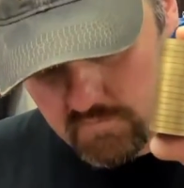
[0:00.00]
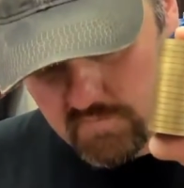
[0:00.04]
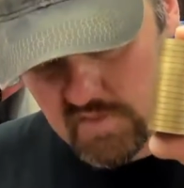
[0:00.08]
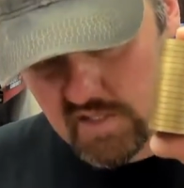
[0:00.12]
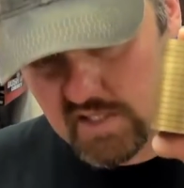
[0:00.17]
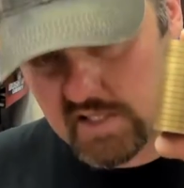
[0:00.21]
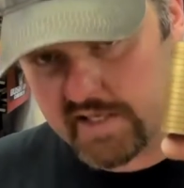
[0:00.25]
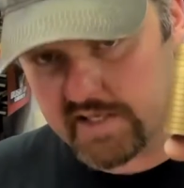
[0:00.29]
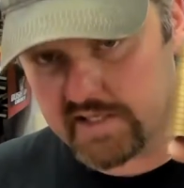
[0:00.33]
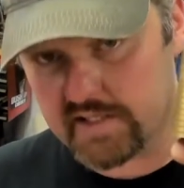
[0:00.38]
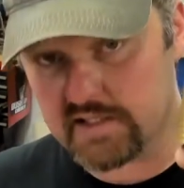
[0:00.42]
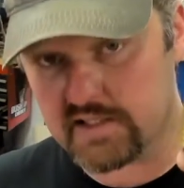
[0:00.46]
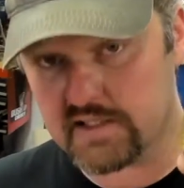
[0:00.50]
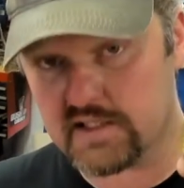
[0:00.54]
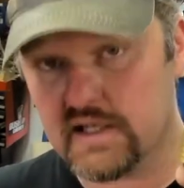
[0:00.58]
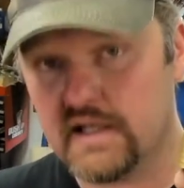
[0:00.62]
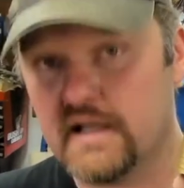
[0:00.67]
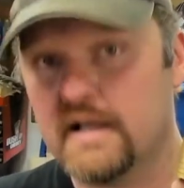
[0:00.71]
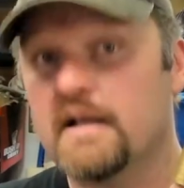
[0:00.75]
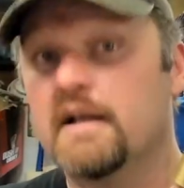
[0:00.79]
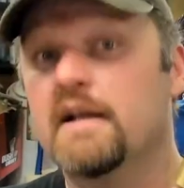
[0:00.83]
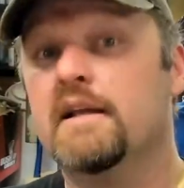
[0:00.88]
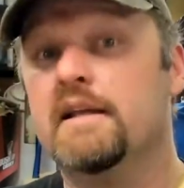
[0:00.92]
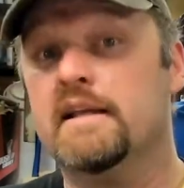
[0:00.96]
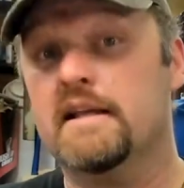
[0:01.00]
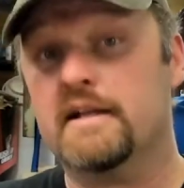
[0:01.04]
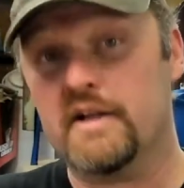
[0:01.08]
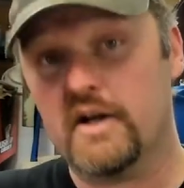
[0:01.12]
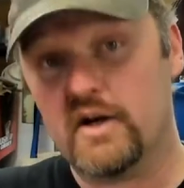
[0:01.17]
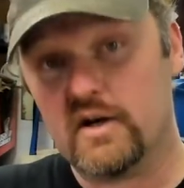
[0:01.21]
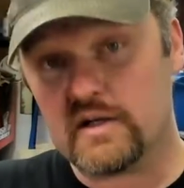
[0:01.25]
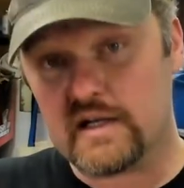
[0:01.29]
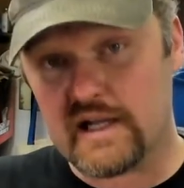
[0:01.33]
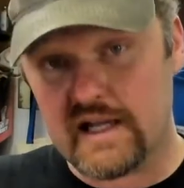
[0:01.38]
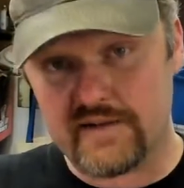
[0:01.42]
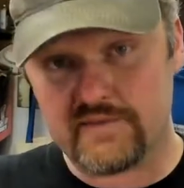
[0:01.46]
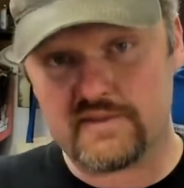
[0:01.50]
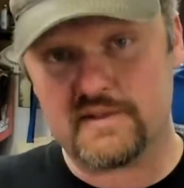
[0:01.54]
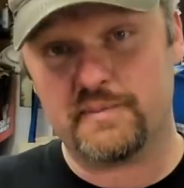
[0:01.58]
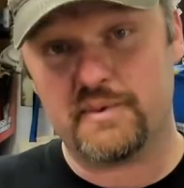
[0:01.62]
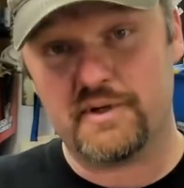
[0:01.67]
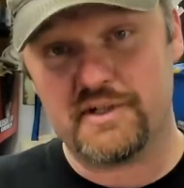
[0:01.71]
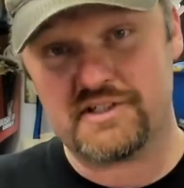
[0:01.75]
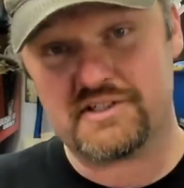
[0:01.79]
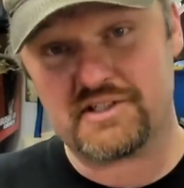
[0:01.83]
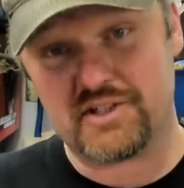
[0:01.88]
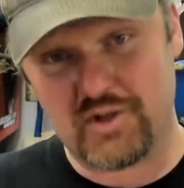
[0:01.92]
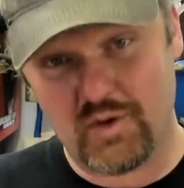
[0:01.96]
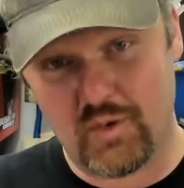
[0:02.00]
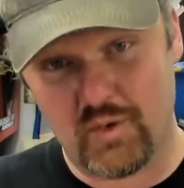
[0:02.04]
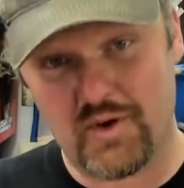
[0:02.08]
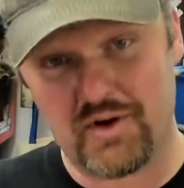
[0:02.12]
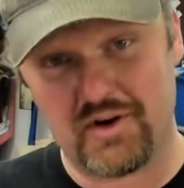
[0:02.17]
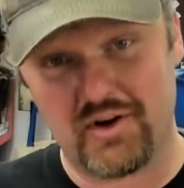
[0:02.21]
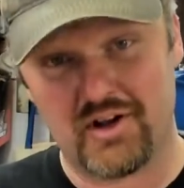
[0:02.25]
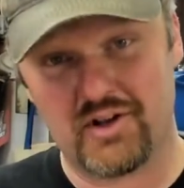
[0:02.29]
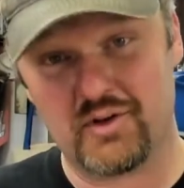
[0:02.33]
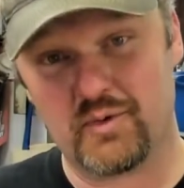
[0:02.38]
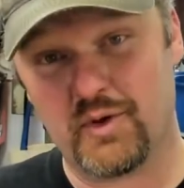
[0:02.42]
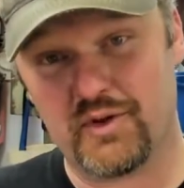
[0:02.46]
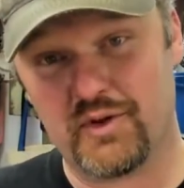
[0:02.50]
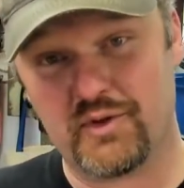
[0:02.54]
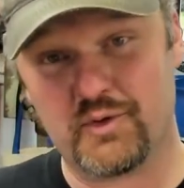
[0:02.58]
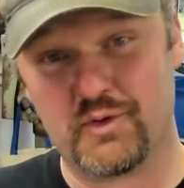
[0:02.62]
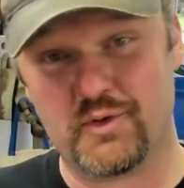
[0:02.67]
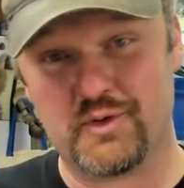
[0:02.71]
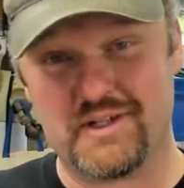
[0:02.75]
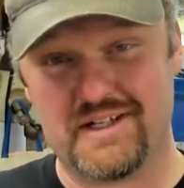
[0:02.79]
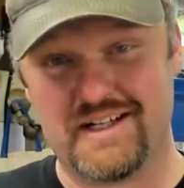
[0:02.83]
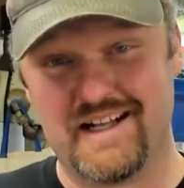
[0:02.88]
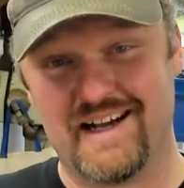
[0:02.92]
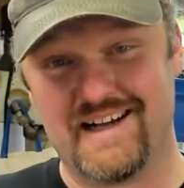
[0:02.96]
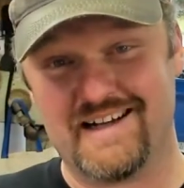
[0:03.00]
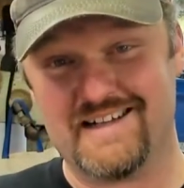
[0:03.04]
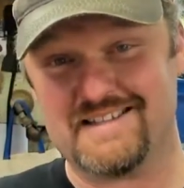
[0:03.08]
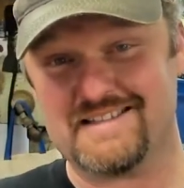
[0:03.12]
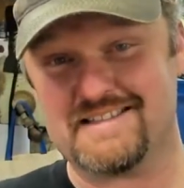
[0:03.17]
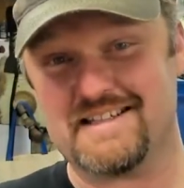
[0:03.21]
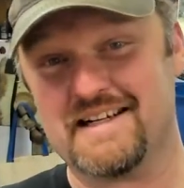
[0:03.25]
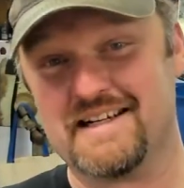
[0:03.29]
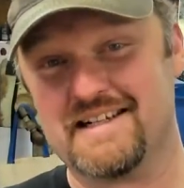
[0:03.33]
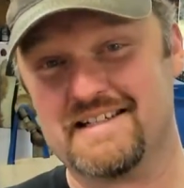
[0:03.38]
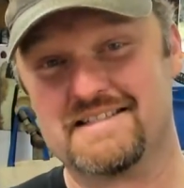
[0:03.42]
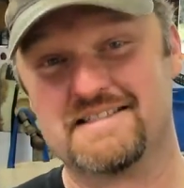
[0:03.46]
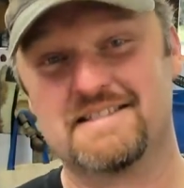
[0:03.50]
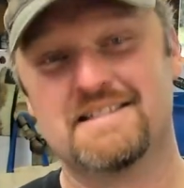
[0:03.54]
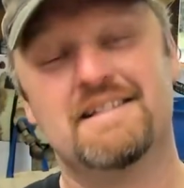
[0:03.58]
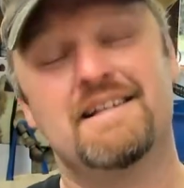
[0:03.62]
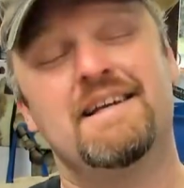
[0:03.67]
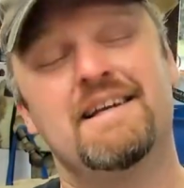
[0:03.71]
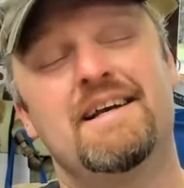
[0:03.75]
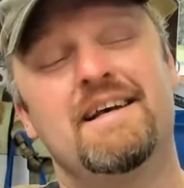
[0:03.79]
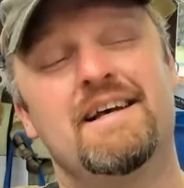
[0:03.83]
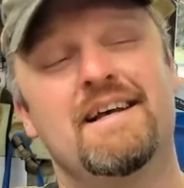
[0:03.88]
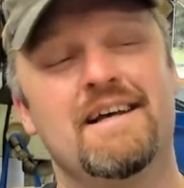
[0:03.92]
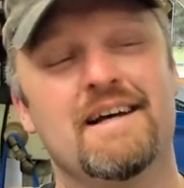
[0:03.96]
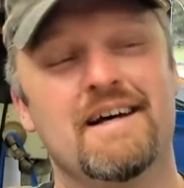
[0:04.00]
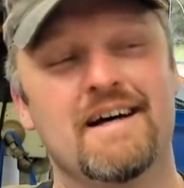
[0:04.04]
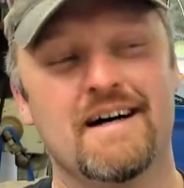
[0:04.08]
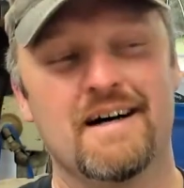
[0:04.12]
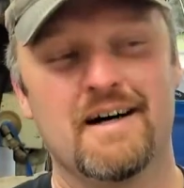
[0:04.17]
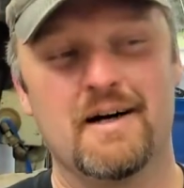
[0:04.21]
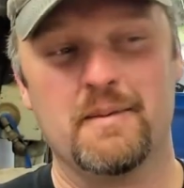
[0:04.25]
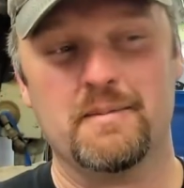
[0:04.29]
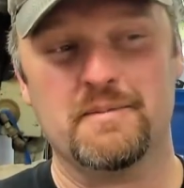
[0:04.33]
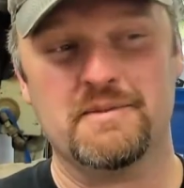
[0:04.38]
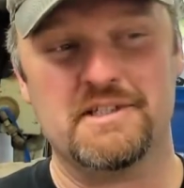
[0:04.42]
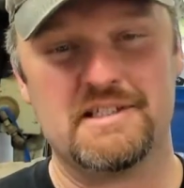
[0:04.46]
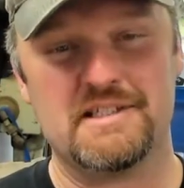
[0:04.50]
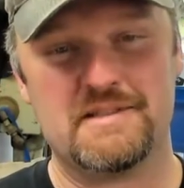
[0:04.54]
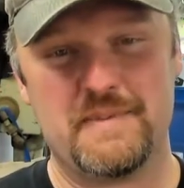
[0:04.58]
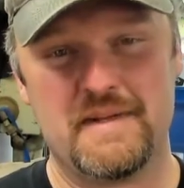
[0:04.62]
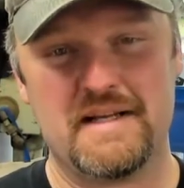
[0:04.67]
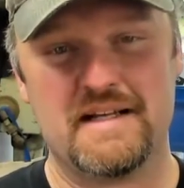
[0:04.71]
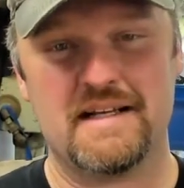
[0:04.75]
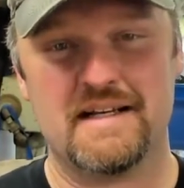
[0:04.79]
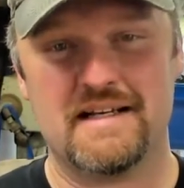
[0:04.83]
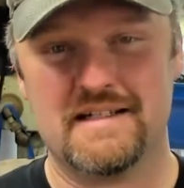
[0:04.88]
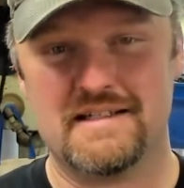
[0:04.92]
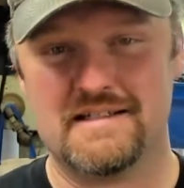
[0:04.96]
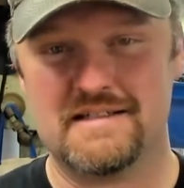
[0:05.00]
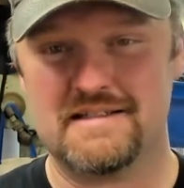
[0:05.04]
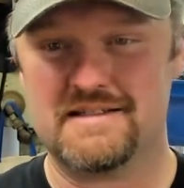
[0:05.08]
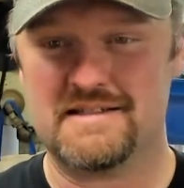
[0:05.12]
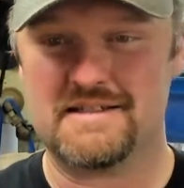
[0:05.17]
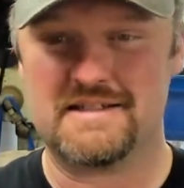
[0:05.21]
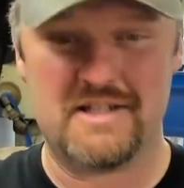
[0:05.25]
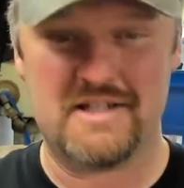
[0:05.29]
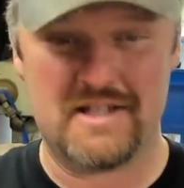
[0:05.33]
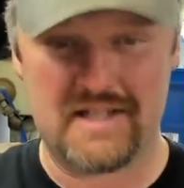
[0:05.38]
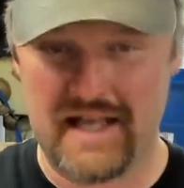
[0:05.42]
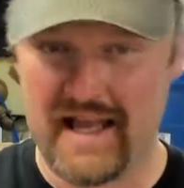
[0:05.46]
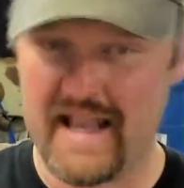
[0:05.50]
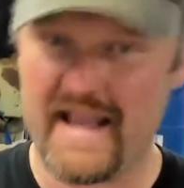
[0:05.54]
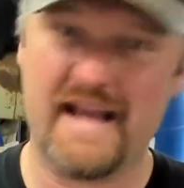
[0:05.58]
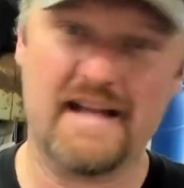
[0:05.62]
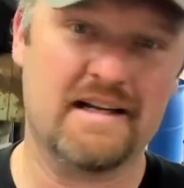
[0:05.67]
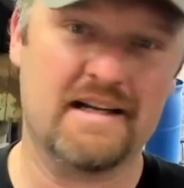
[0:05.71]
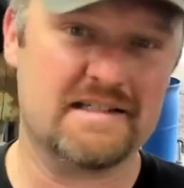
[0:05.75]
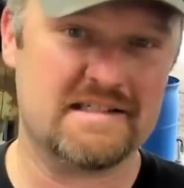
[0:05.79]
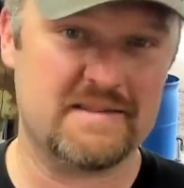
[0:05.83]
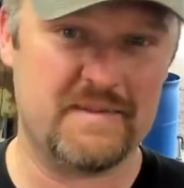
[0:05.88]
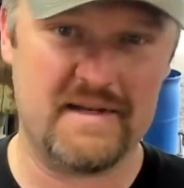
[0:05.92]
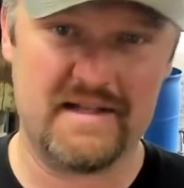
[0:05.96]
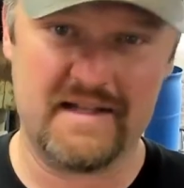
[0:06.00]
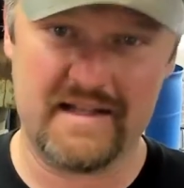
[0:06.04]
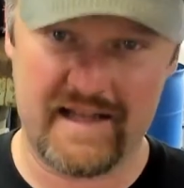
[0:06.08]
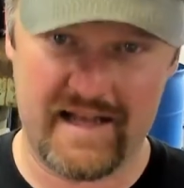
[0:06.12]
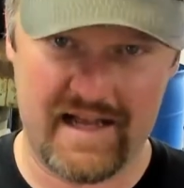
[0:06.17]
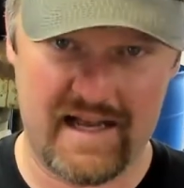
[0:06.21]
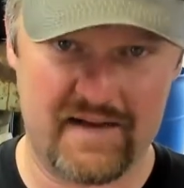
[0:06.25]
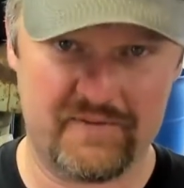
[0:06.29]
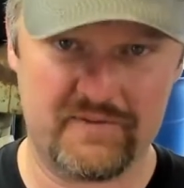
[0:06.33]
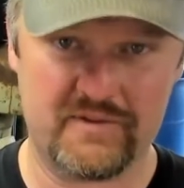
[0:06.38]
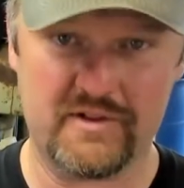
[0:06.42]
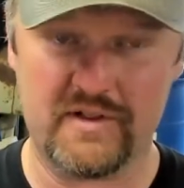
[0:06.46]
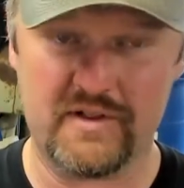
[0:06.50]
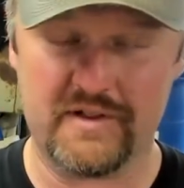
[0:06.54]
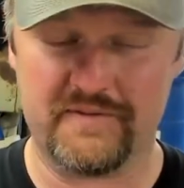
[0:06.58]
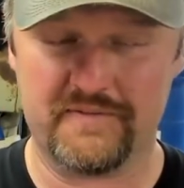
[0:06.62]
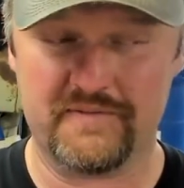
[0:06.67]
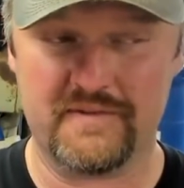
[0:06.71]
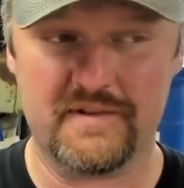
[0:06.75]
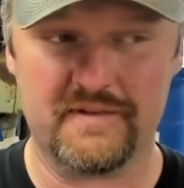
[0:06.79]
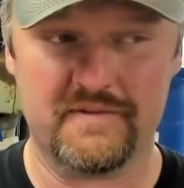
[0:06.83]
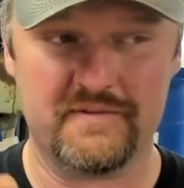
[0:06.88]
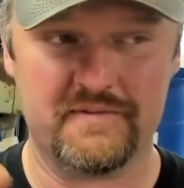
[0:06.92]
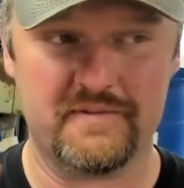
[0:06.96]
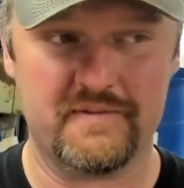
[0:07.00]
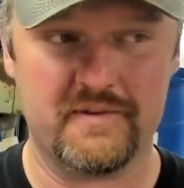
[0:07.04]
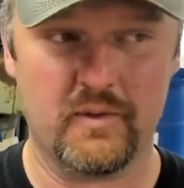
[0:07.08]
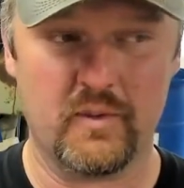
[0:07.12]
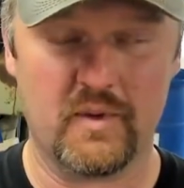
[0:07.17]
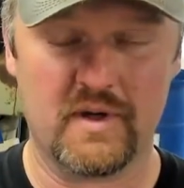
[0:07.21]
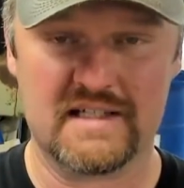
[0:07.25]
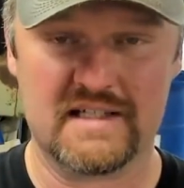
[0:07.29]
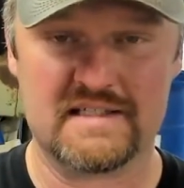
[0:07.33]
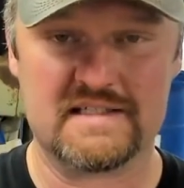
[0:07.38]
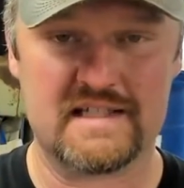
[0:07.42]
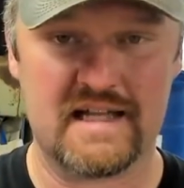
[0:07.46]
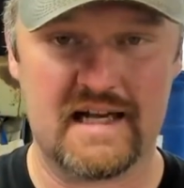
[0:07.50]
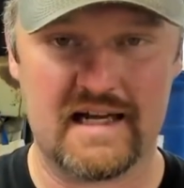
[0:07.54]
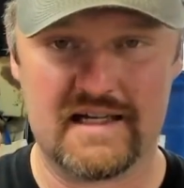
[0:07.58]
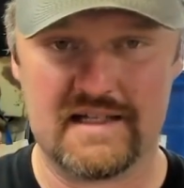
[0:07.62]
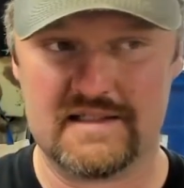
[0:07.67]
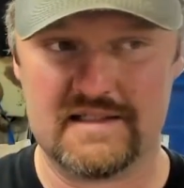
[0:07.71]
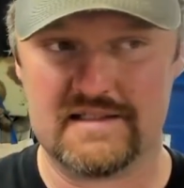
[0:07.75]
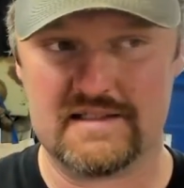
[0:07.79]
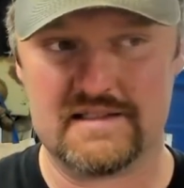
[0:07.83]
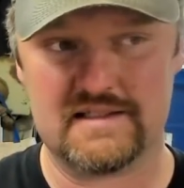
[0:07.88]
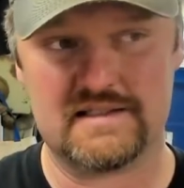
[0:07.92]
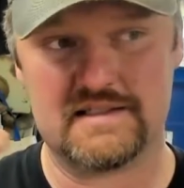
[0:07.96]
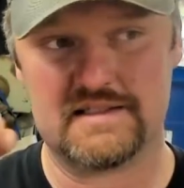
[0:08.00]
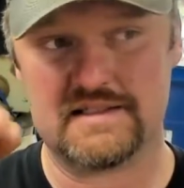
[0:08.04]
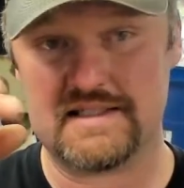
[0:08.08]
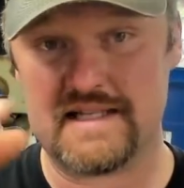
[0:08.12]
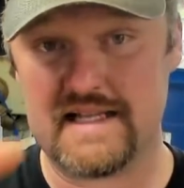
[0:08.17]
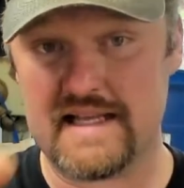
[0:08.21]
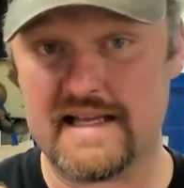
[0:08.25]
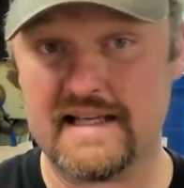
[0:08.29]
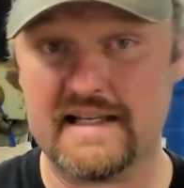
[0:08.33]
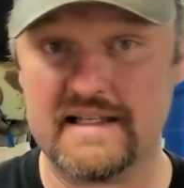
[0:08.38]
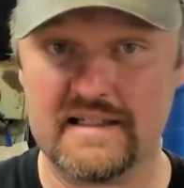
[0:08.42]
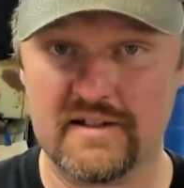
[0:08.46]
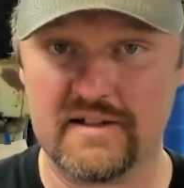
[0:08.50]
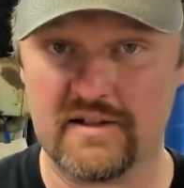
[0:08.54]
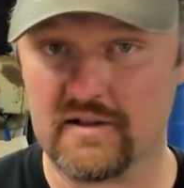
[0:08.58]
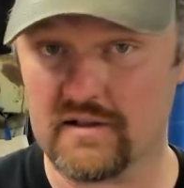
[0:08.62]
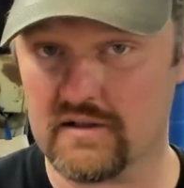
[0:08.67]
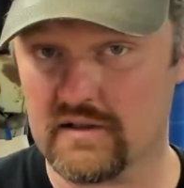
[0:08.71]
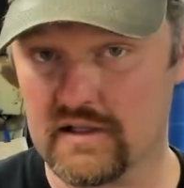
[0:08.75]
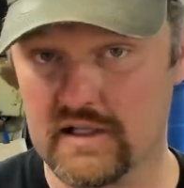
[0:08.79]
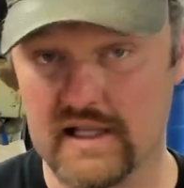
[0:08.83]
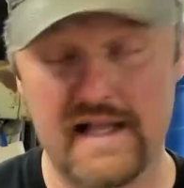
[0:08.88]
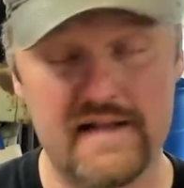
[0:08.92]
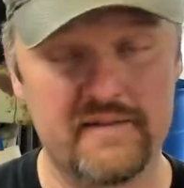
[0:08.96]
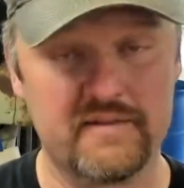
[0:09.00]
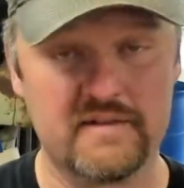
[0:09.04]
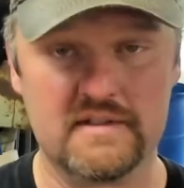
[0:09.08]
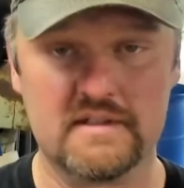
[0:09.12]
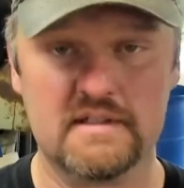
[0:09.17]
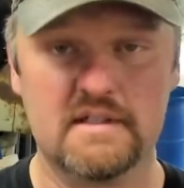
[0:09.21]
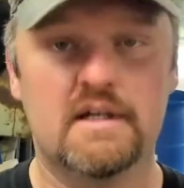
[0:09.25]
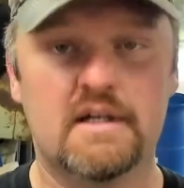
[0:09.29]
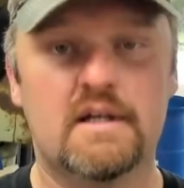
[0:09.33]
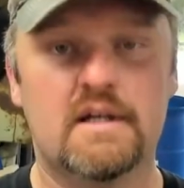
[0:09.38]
And you don't have to push the coin all the way through the dies, guys. Um, just because you can doesn't mean you have to. If, if you want a size 10 or 11